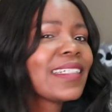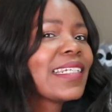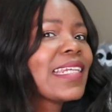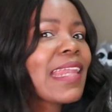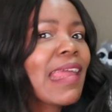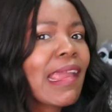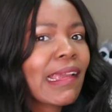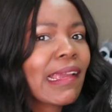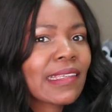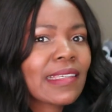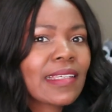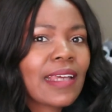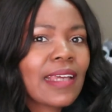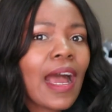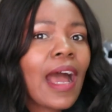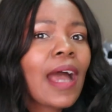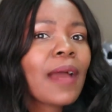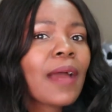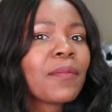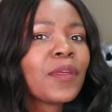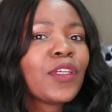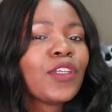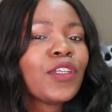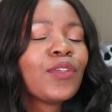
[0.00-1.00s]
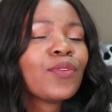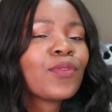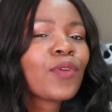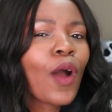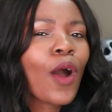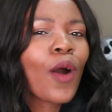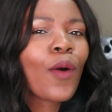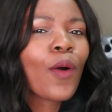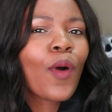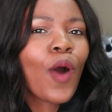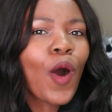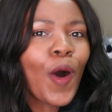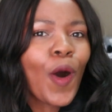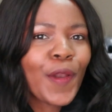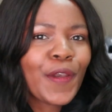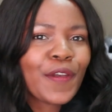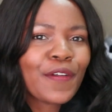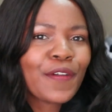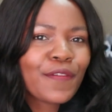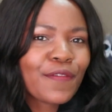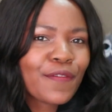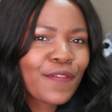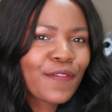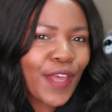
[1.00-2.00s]
next time you go
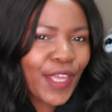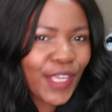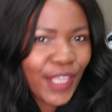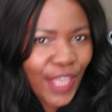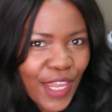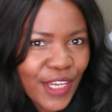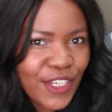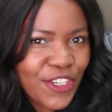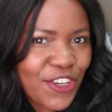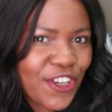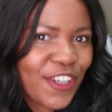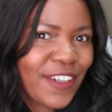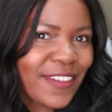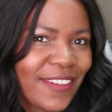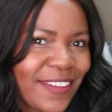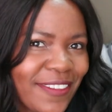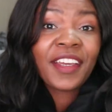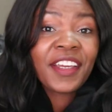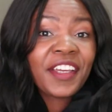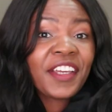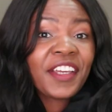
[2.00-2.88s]
on vacation.